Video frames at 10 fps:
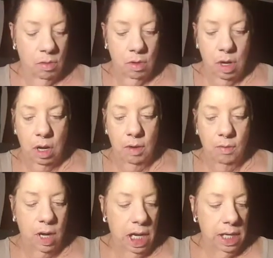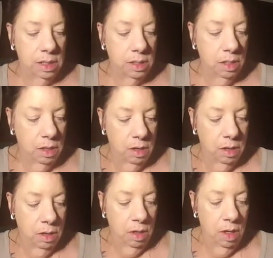Alright,
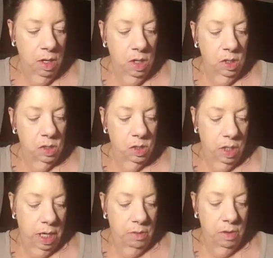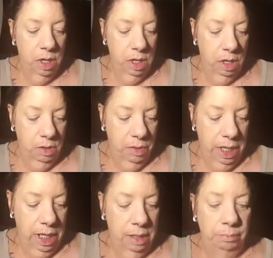so now we're going to go
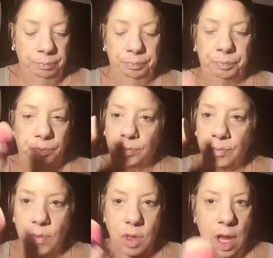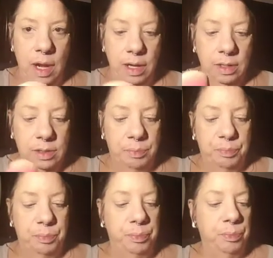in, and I use
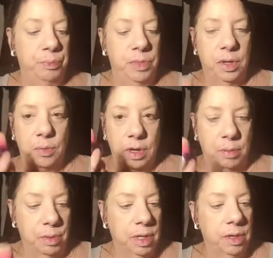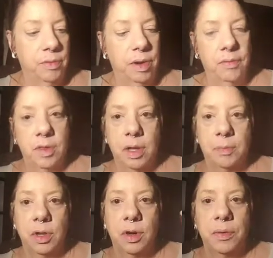the Wonder Blender for everything. I'm
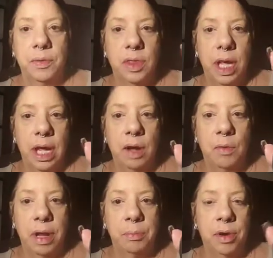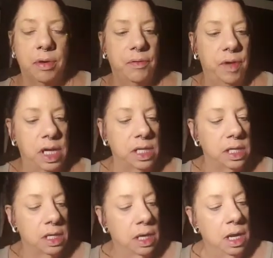going to go with the AOA
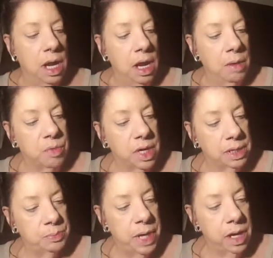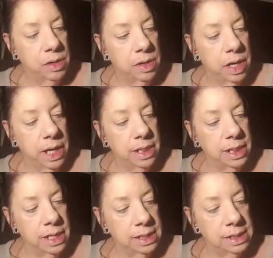Perfect pressed powder,
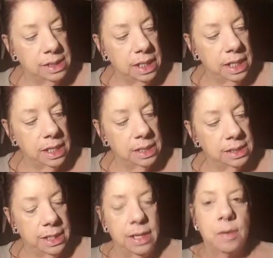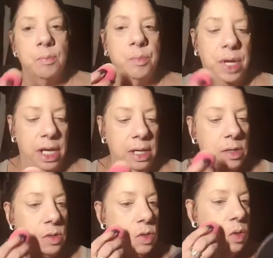and this is in
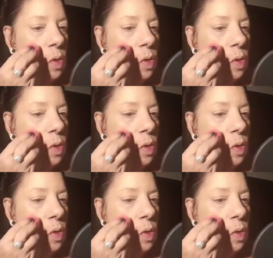beige.